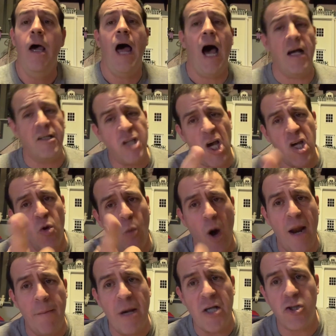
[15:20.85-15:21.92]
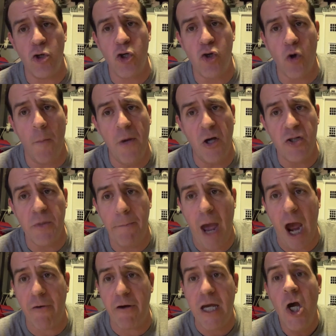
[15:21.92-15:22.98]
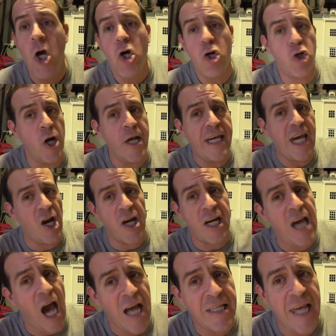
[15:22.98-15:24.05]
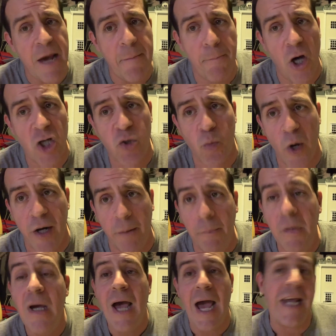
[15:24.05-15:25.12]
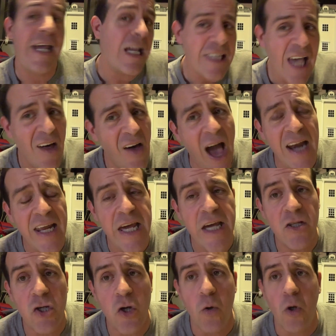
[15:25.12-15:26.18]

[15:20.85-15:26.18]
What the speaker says: I'll tell you what, I'm not so sure Mills and Perry shouldn't get on a goddamn bus with him and get the hell out of here too,